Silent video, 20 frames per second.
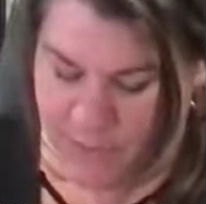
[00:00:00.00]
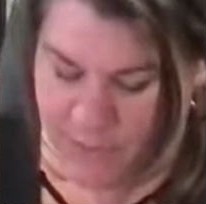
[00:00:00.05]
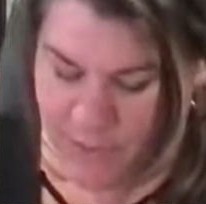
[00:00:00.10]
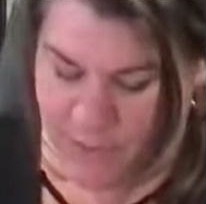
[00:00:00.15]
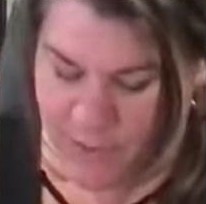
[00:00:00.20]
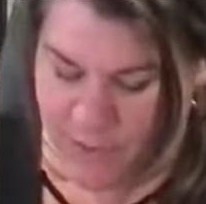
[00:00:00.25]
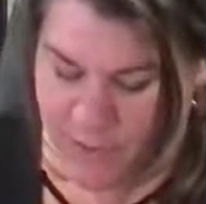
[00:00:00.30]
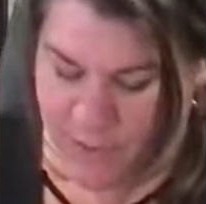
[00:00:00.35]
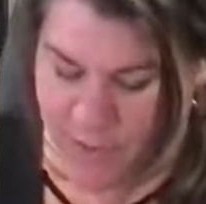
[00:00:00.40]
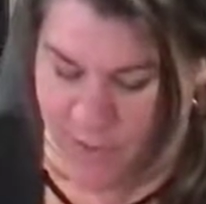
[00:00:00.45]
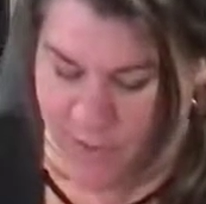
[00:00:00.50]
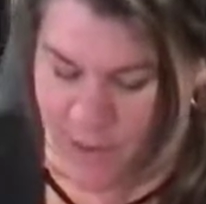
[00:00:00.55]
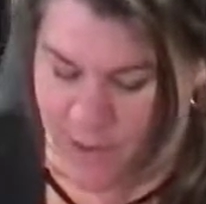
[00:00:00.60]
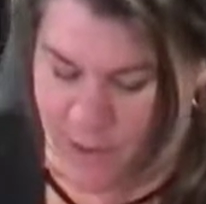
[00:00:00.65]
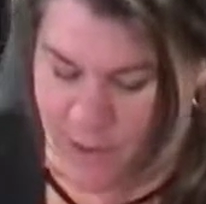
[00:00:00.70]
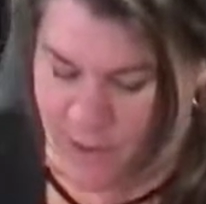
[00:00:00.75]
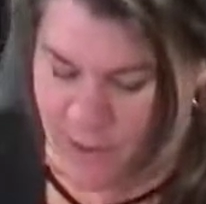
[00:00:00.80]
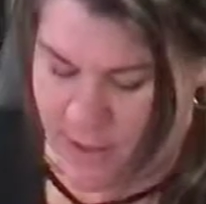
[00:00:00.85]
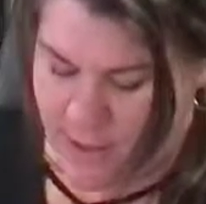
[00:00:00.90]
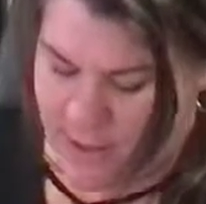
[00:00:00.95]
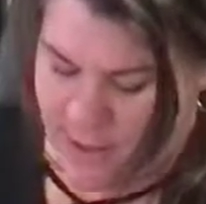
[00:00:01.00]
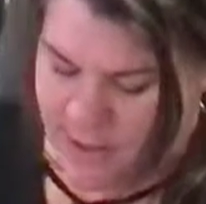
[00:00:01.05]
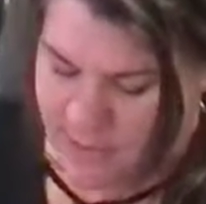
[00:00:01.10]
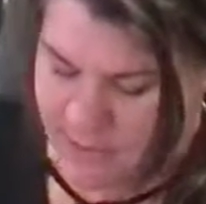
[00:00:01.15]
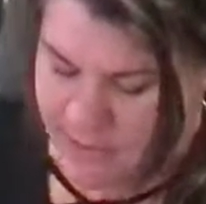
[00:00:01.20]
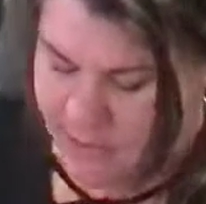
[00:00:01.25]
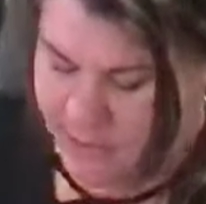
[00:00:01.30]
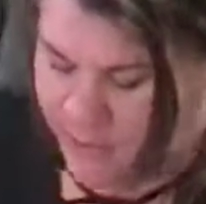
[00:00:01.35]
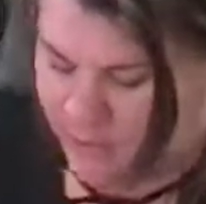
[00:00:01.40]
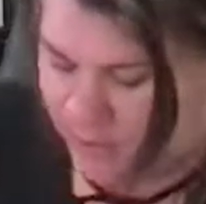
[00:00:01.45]
would not.
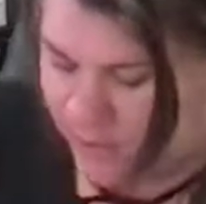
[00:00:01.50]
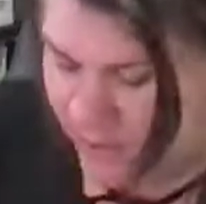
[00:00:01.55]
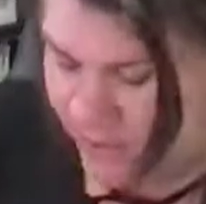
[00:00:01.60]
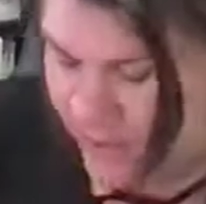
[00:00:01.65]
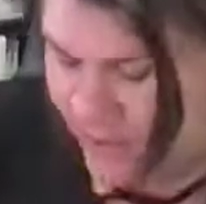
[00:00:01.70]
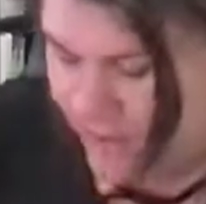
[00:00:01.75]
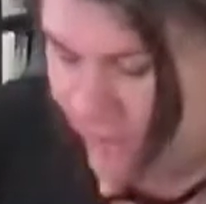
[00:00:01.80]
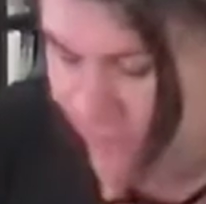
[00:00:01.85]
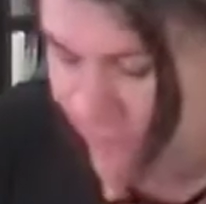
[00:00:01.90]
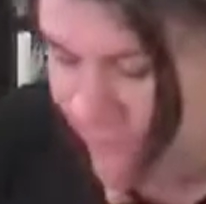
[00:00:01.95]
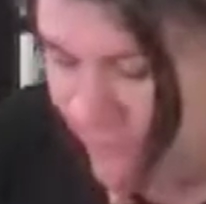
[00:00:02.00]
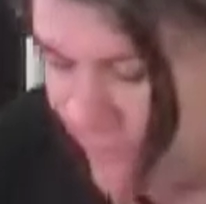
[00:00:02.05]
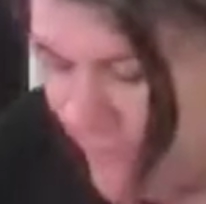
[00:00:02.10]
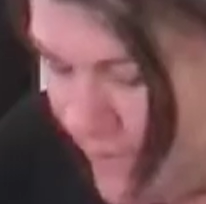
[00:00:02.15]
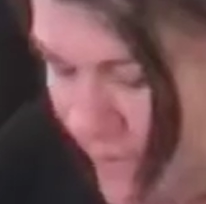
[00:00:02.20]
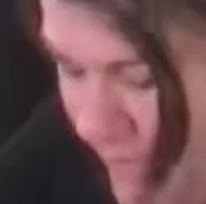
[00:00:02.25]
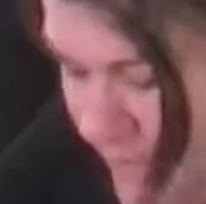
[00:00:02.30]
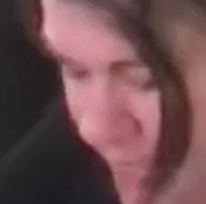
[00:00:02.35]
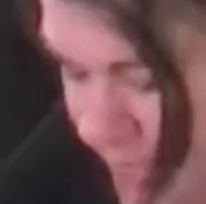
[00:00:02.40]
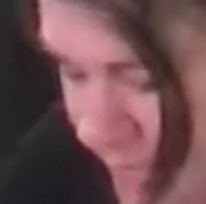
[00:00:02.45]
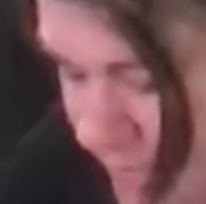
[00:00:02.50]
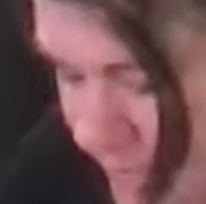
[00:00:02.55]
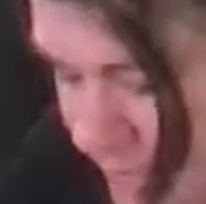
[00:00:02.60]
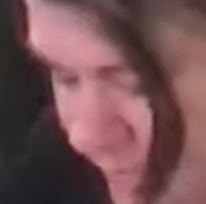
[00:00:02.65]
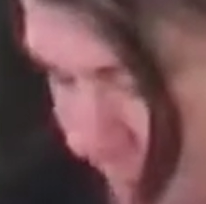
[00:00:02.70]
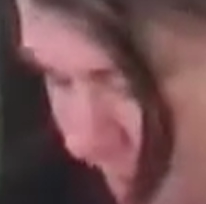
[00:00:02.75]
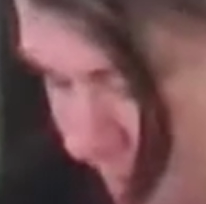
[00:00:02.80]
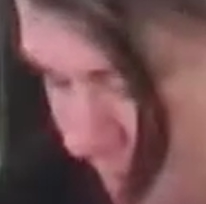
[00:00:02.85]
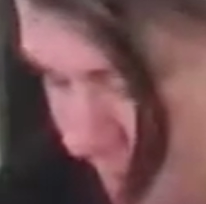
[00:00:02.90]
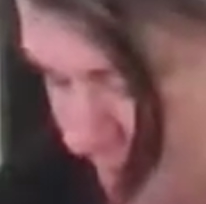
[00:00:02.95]
It's going to look very
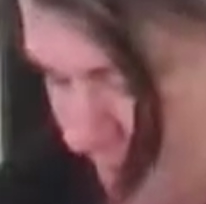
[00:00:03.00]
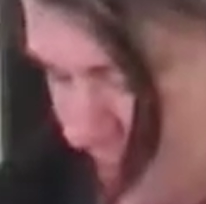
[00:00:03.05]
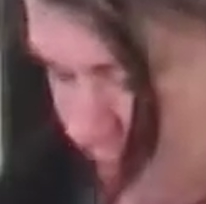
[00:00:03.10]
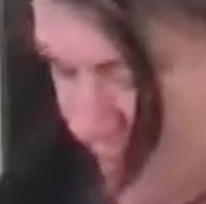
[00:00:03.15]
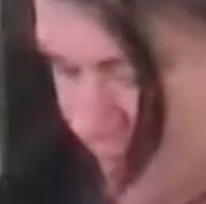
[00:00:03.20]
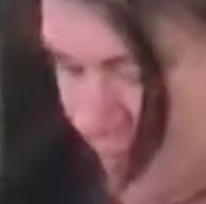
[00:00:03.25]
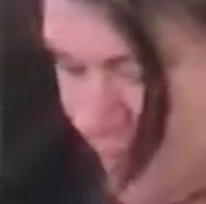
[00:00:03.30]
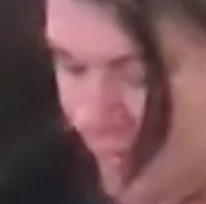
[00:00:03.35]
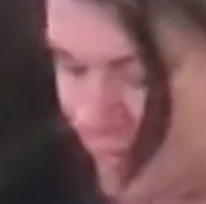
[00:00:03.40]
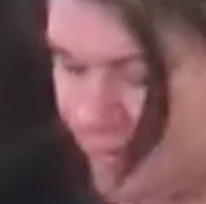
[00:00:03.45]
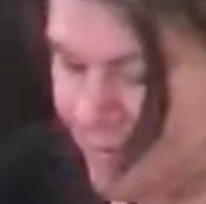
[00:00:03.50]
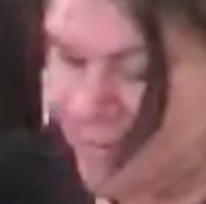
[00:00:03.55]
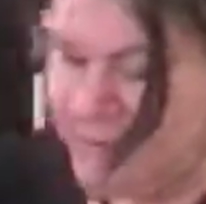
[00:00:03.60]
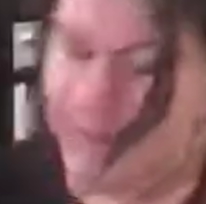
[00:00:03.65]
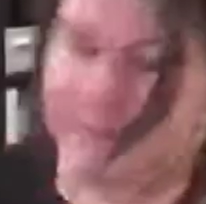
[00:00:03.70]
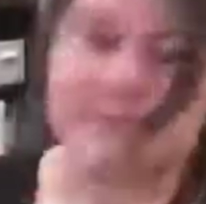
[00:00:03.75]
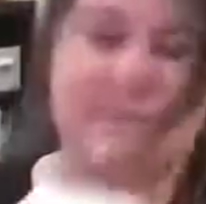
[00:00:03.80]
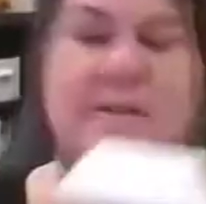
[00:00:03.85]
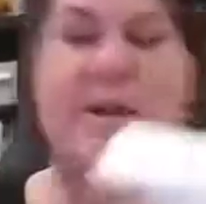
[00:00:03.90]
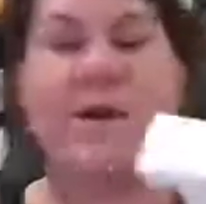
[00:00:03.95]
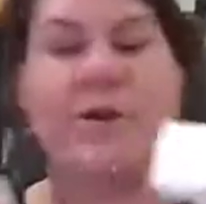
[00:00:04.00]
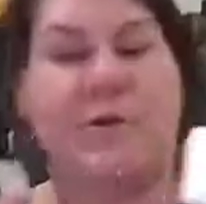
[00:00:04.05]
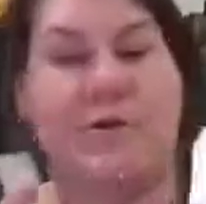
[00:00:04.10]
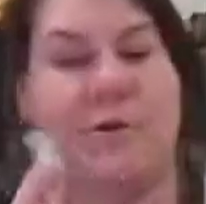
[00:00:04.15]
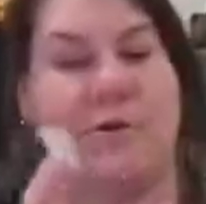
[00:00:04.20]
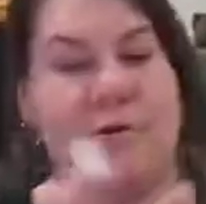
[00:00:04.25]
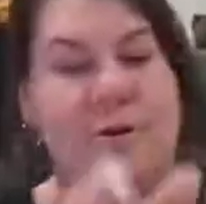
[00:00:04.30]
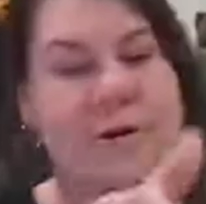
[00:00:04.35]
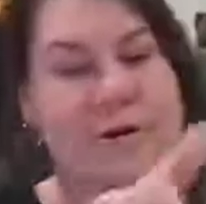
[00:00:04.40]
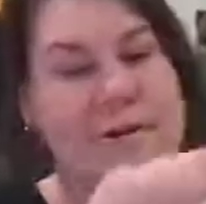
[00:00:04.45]
sloppy. So
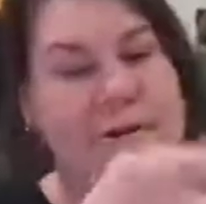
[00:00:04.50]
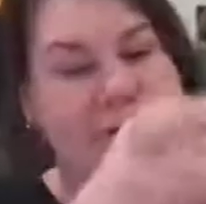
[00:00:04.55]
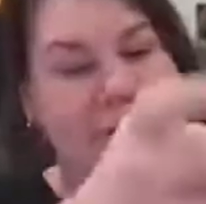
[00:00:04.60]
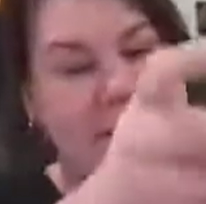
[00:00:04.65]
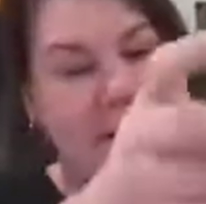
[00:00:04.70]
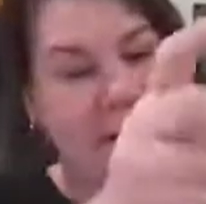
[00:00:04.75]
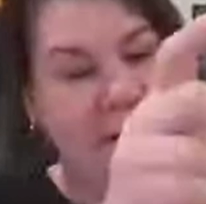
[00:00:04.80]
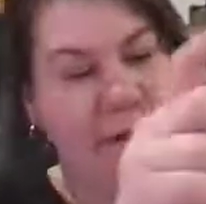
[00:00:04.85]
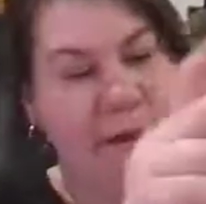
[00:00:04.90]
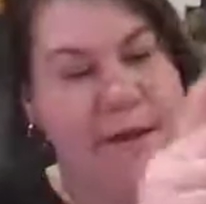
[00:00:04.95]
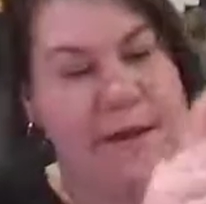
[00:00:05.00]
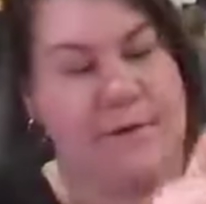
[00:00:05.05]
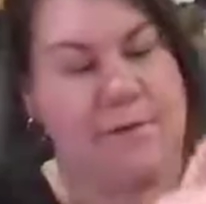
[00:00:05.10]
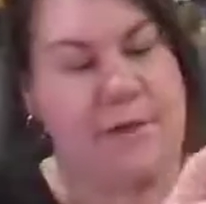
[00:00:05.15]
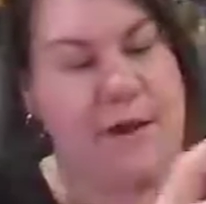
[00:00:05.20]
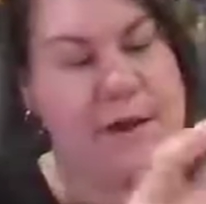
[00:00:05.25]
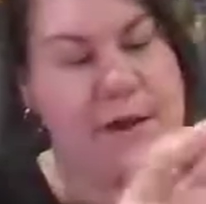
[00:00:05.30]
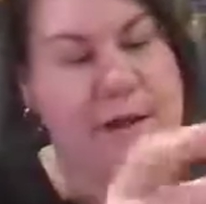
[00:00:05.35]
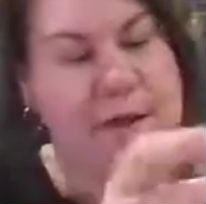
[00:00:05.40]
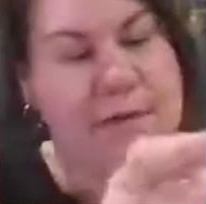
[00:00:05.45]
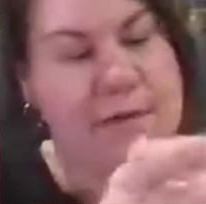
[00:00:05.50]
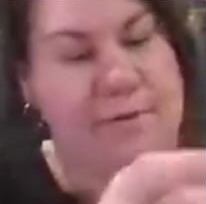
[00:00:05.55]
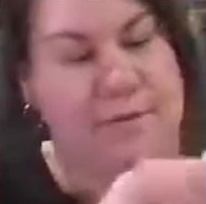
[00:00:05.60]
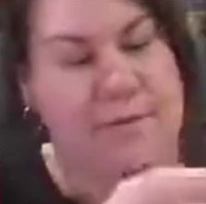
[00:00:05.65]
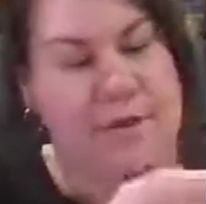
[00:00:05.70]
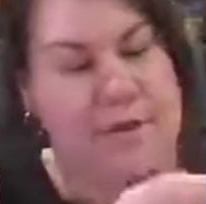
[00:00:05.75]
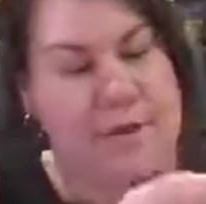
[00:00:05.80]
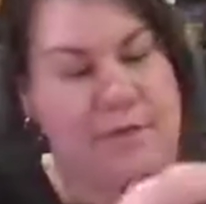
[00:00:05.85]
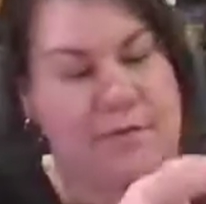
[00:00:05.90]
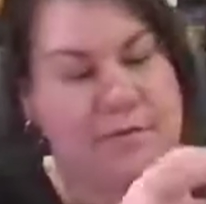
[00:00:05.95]
you can see, like right now, let me
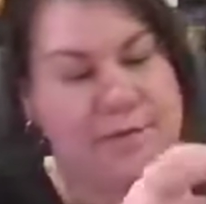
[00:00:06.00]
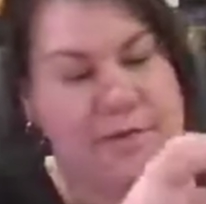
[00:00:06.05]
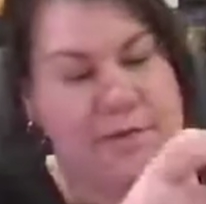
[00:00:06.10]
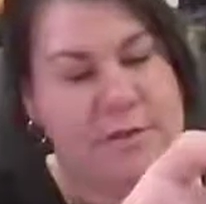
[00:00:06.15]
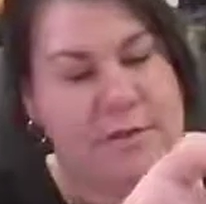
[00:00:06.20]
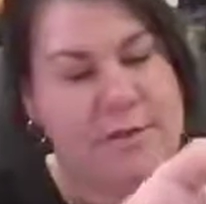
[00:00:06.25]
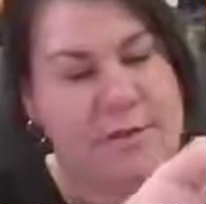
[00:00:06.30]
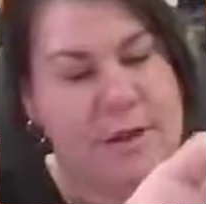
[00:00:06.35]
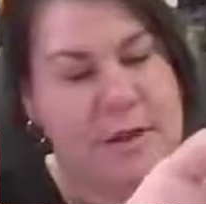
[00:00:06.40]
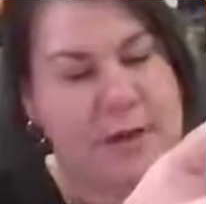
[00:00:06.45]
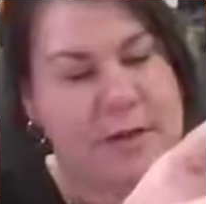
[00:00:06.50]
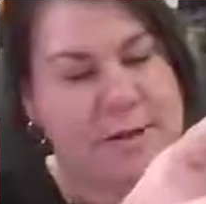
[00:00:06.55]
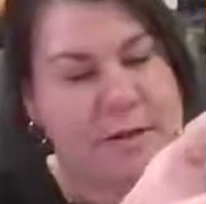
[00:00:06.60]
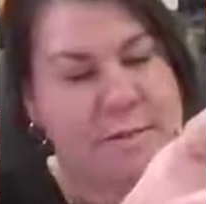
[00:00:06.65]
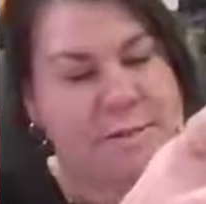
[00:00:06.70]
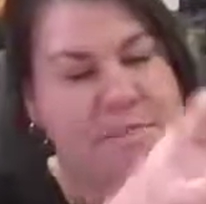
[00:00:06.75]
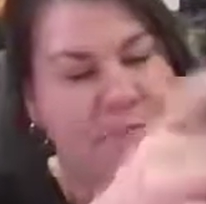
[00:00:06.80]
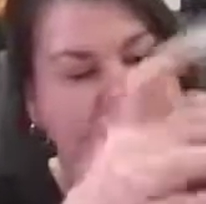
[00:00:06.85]
try and fold this back.